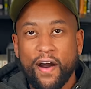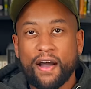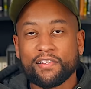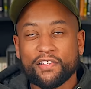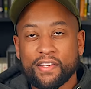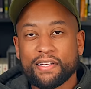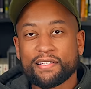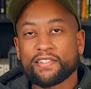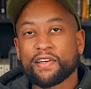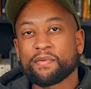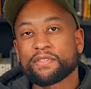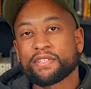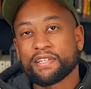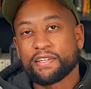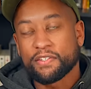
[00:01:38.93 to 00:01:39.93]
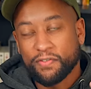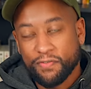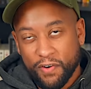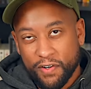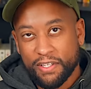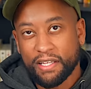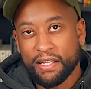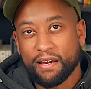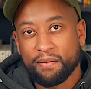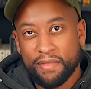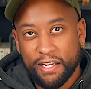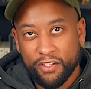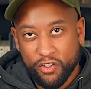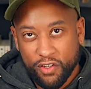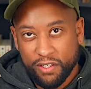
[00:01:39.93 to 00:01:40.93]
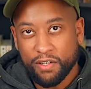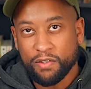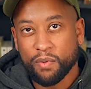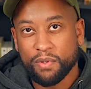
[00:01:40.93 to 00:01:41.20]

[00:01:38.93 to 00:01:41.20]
right, so let's start with Sneako's first claim that Jesus